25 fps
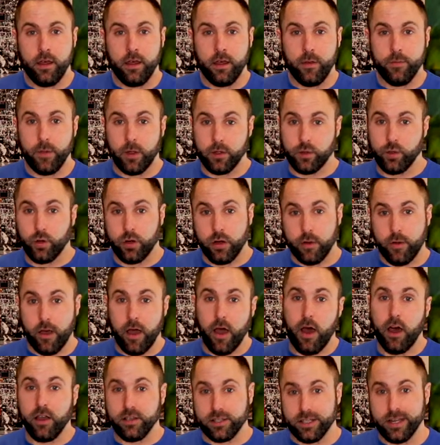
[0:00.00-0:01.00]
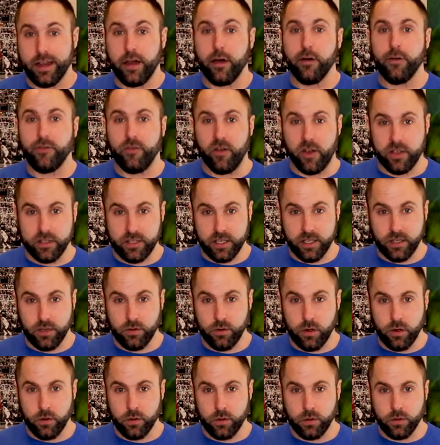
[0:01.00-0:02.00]
I'm not talking about asking out a
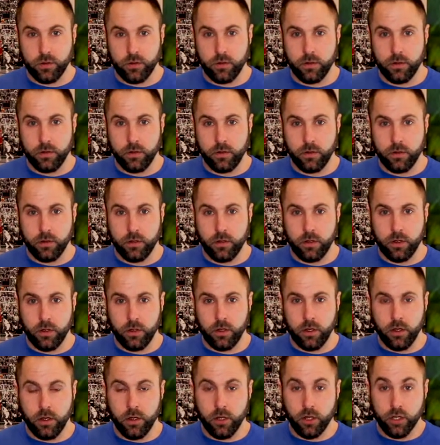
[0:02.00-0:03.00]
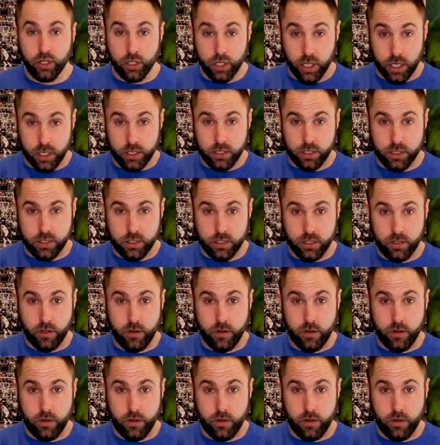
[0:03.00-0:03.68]
13-year-old, just